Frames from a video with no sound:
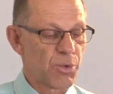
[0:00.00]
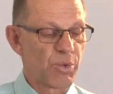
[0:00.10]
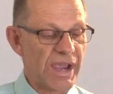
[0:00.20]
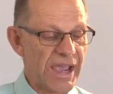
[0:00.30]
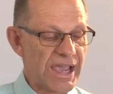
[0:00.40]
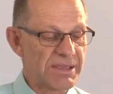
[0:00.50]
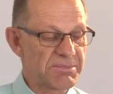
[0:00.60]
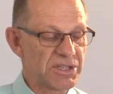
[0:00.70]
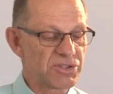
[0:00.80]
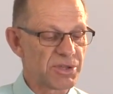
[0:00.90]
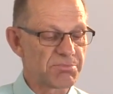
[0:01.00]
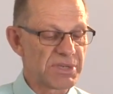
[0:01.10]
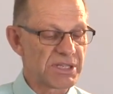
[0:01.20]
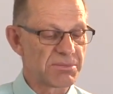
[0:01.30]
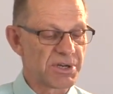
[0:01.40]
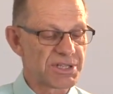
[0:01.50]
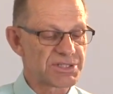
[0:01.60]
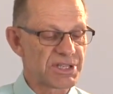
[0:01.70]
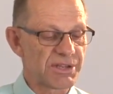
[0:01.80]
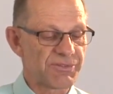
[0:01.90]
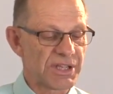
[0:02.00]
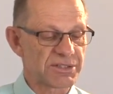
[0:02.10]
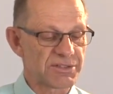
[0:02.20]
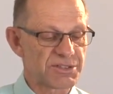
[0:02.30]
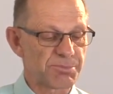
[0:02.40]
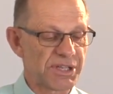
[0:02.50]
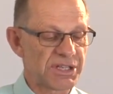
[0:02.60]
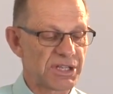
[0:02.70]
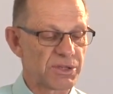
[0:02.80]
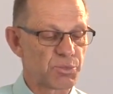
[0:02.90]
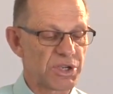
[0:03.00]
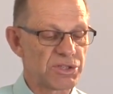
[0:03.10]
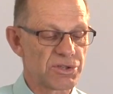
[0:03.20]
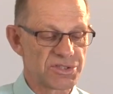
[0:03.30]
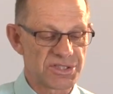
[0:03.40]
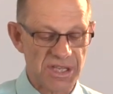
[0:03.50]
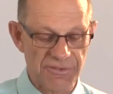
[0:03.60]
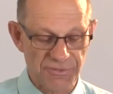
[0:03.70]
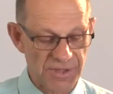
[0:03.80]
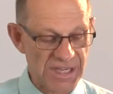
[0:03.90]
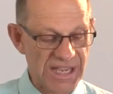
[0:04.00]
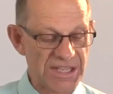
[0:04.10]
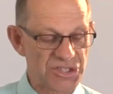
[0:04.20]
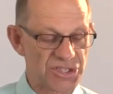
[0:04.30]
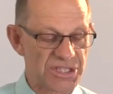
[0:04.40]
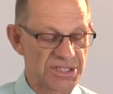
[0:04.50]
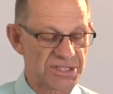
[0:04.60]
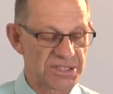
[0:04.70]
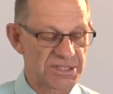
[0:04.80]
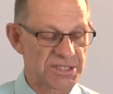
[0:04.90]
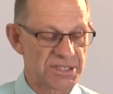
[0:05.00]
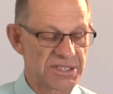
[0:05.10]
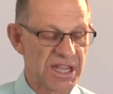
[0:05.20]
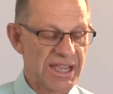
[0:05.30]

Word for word: we're aiming to minimize the effect of splitting, and we use different edge distances,